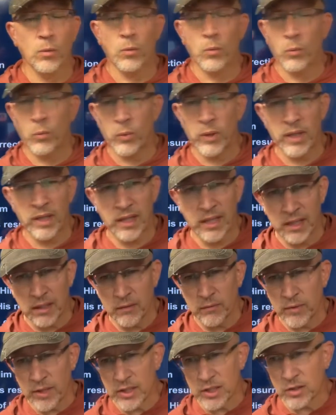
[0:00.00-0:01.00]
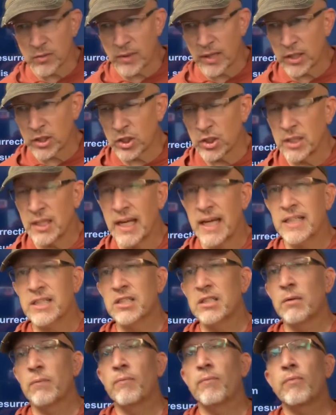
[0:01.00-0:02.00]
We think of resurrection as
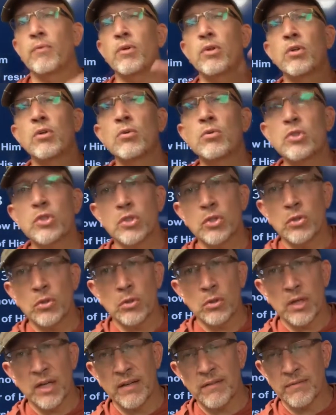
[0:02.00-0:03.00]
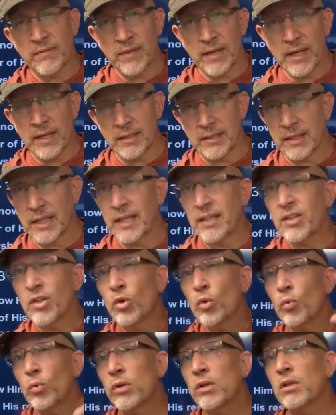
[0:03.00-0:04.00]
some future event, and
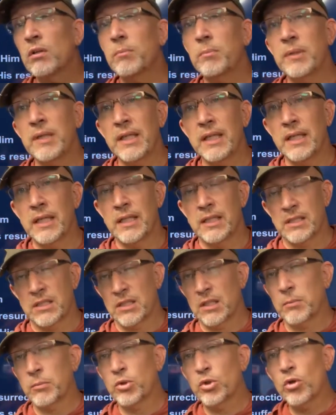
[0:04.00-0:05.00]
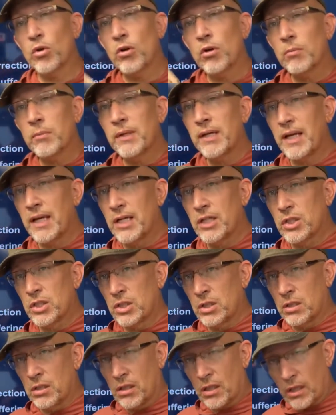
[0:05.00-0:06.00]
there will be some
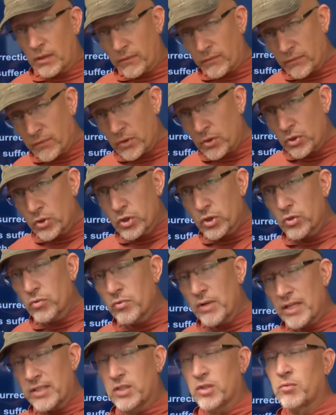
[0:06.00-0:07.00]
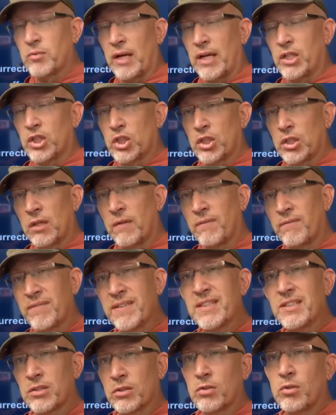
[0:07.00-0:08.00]
culmination of future resurrection, a
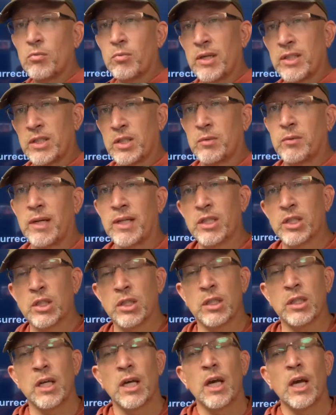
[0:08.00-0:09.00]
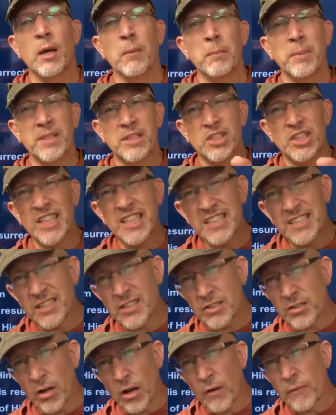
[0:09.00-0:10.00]
physical resurrection. But
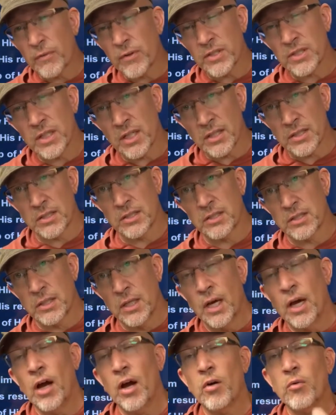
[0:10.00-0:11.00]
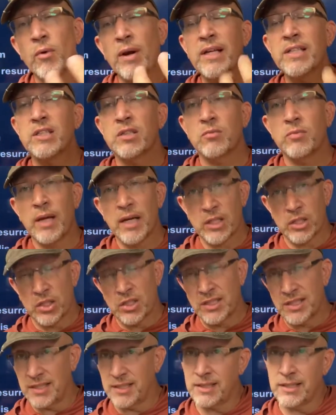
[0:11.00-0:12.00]
Jesus offers us a
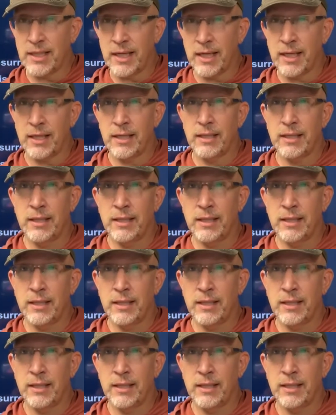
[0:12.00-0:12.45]
resurrection today,